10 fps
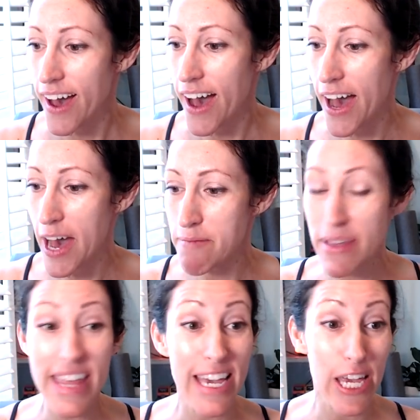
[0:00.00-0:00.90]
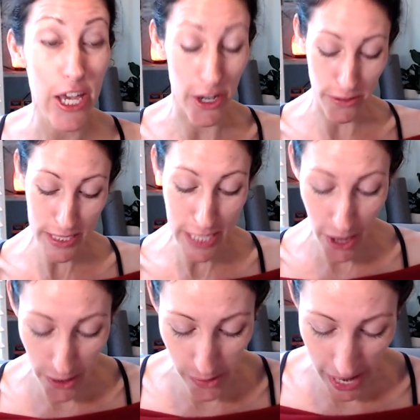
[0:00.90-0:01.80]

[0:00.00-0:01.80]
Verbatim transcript: Uh, but thank you. So,